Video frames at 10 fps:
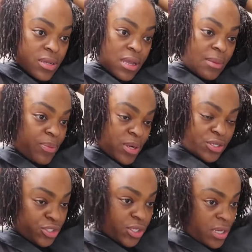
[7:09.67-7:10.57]
I'm
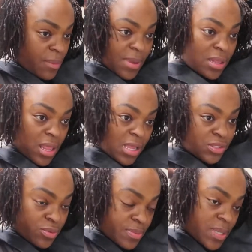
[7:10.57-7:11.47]
pretty sure that my
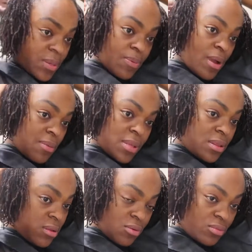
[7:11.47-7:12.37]
locks will be probably a
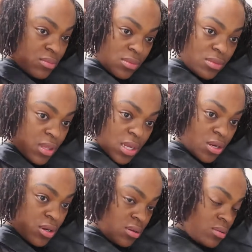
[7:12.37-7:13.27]
little
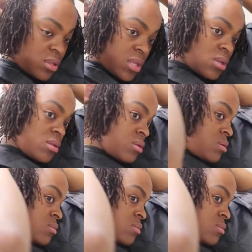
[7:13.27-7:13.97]
thinner then.